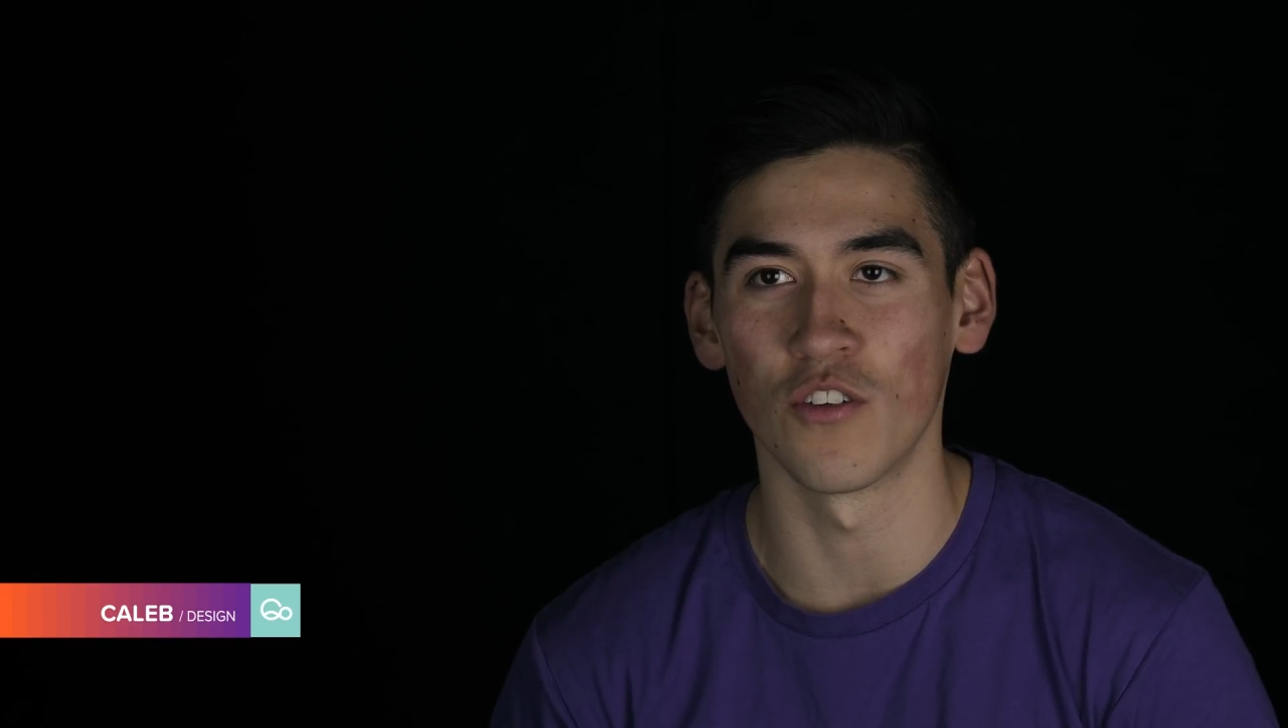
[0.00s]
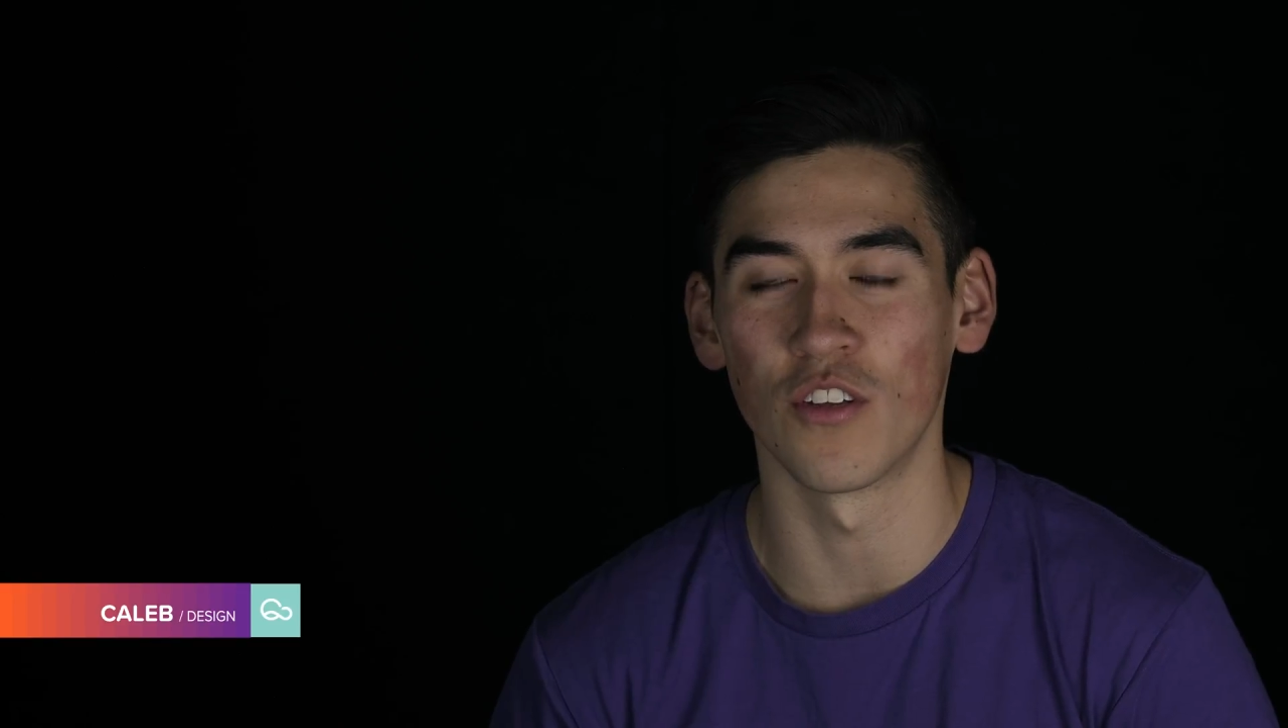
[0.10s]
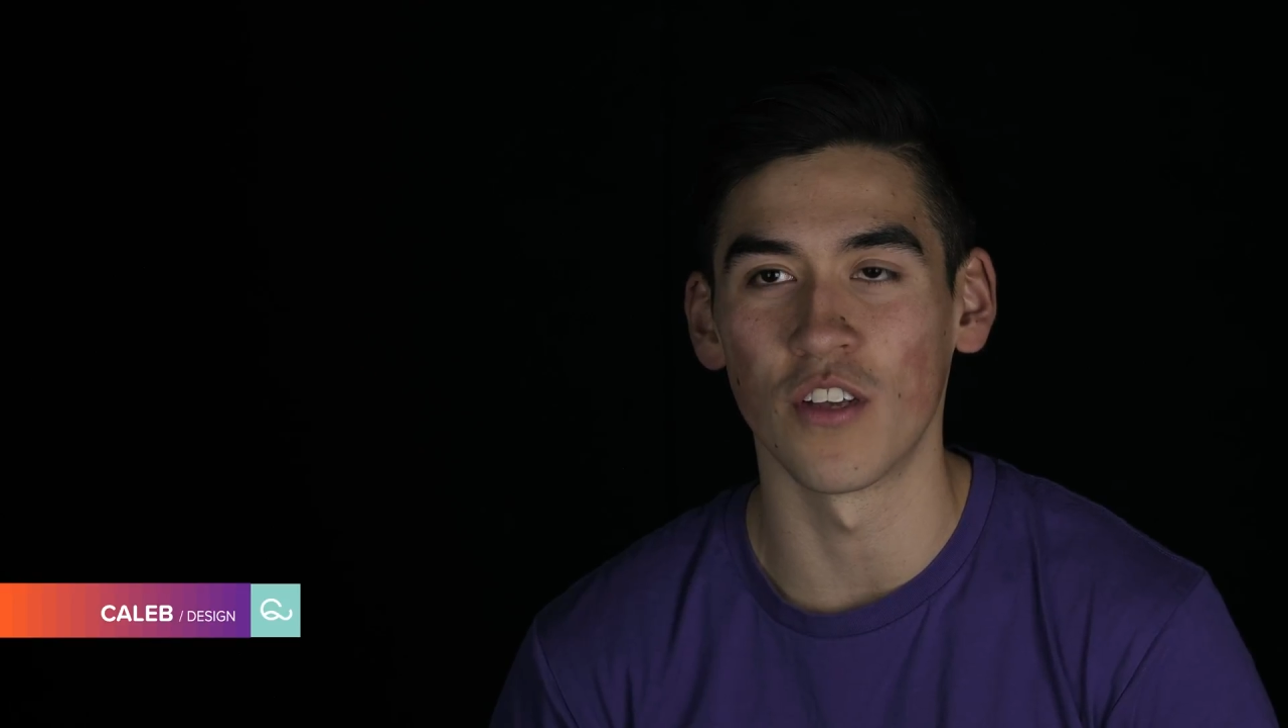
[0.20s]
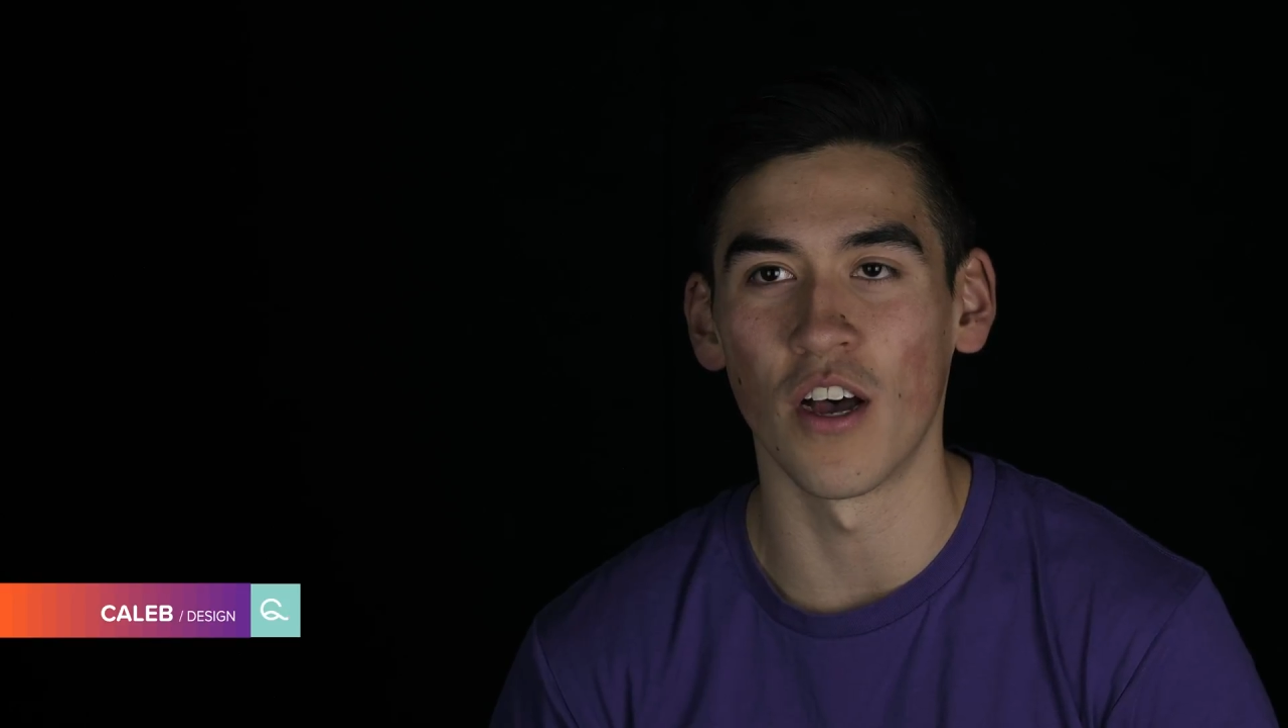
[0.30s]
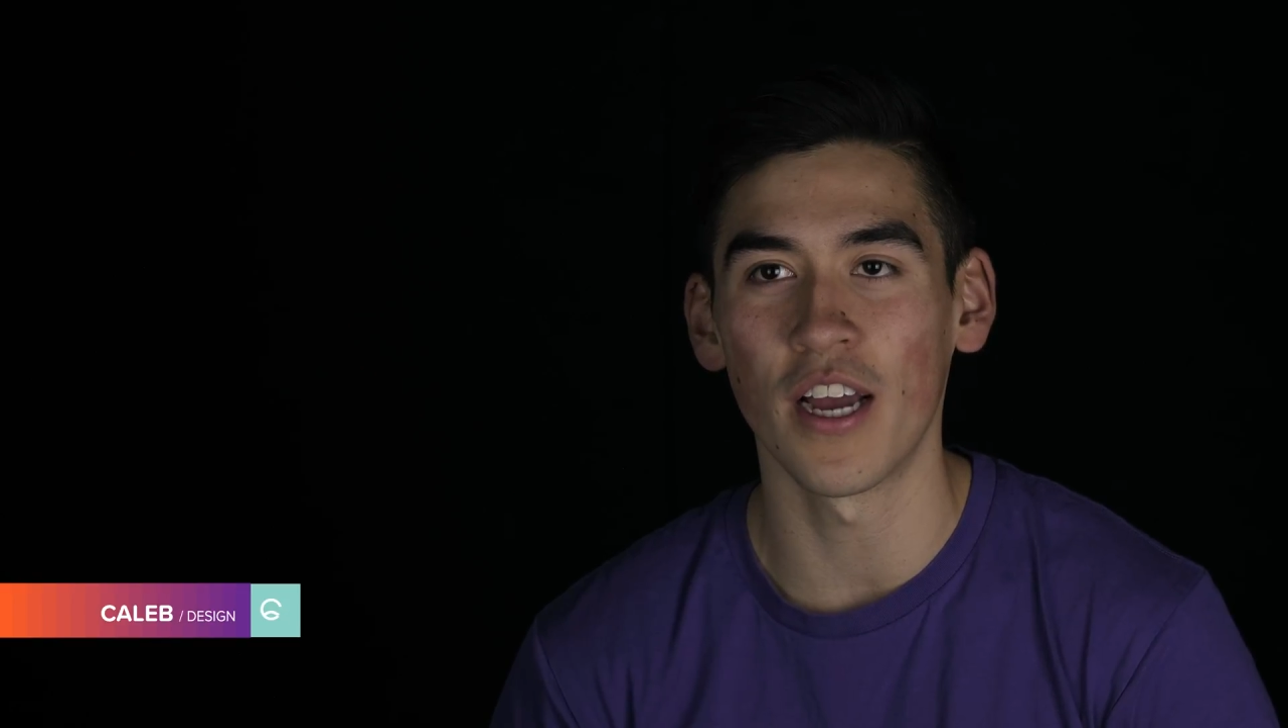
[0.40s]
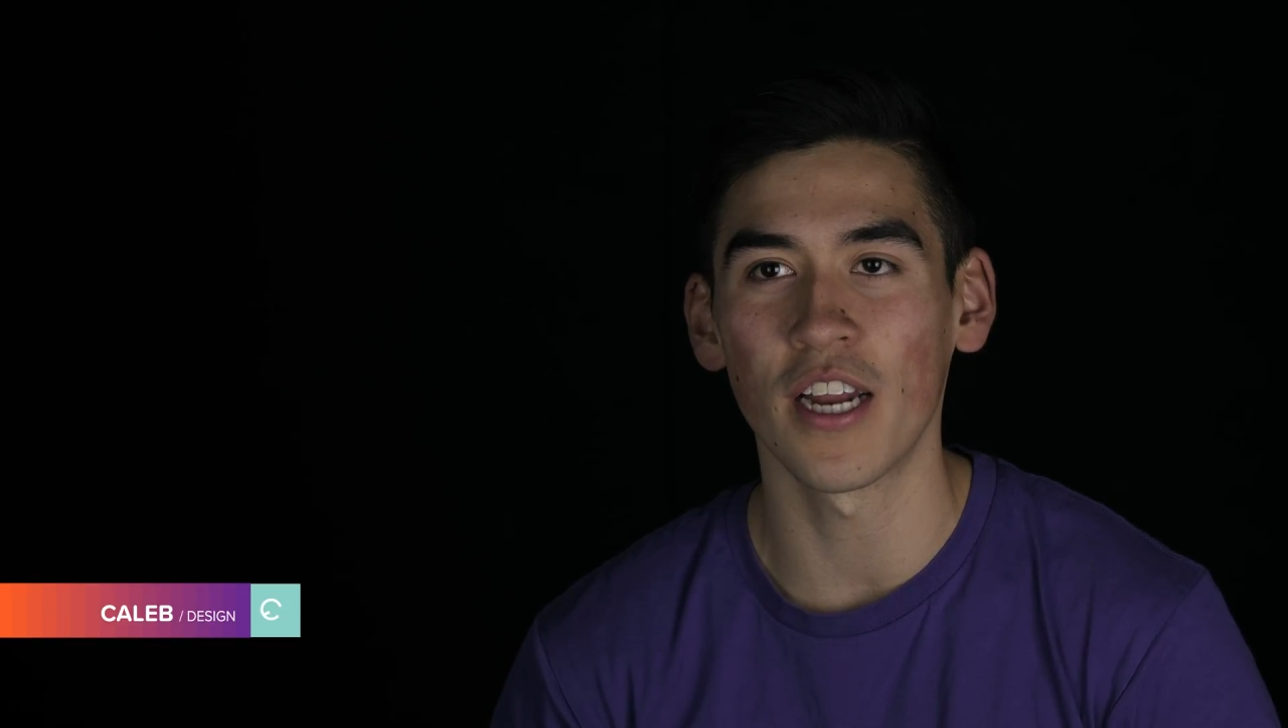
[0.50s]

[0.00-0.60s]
design,